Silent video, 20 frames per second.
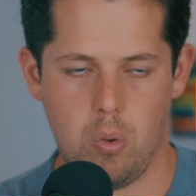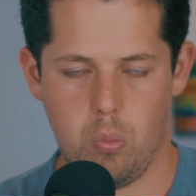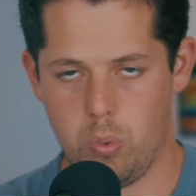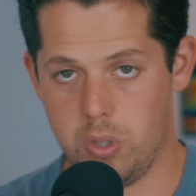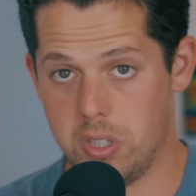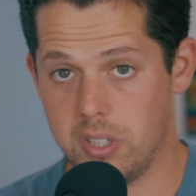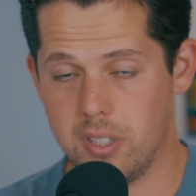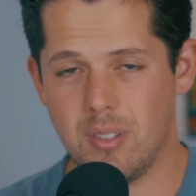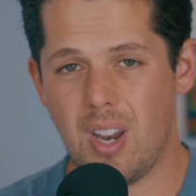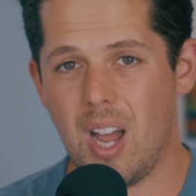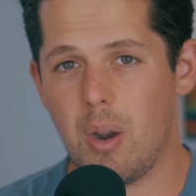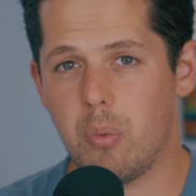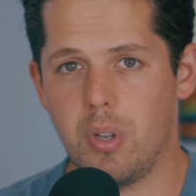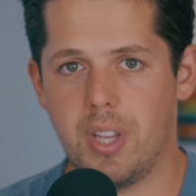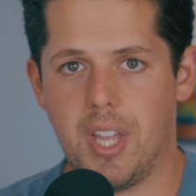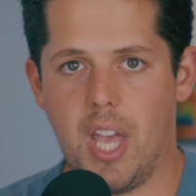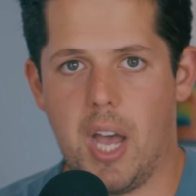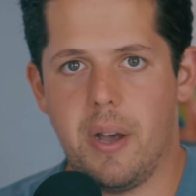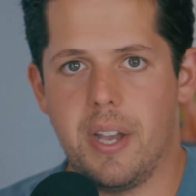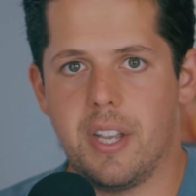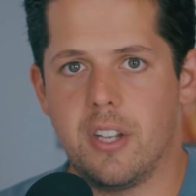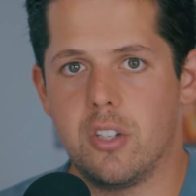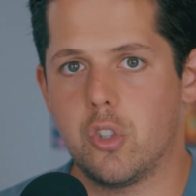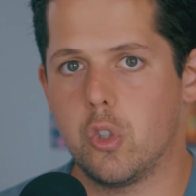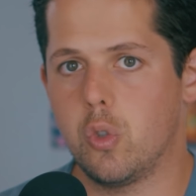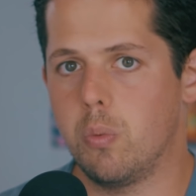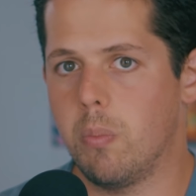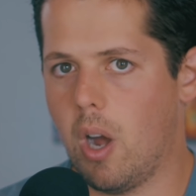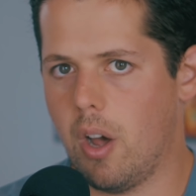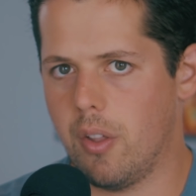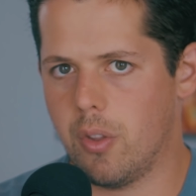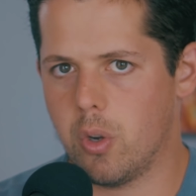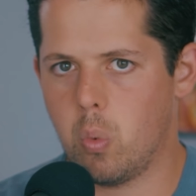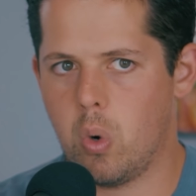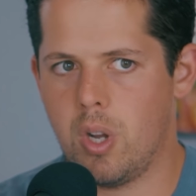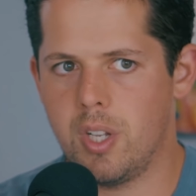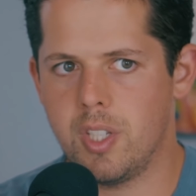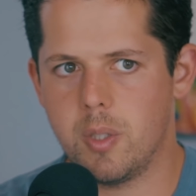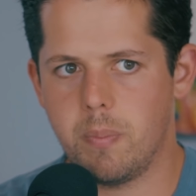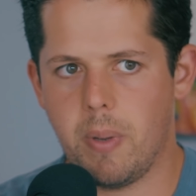which is not really how I consume other
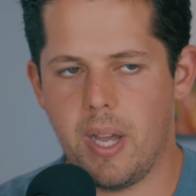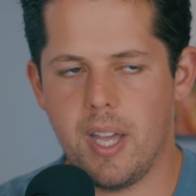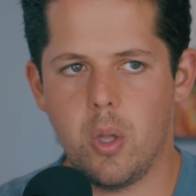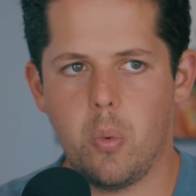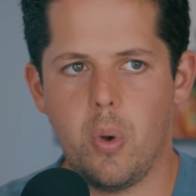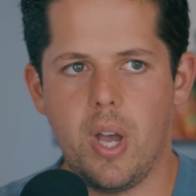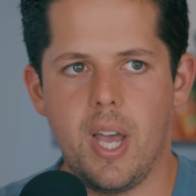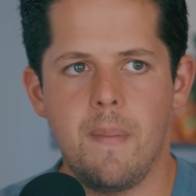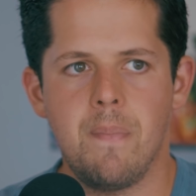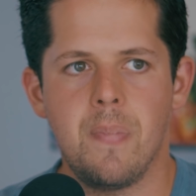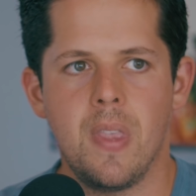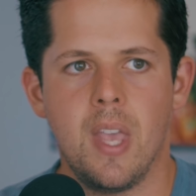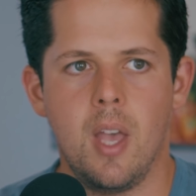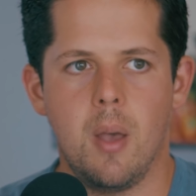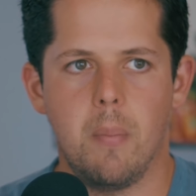ones, by the way.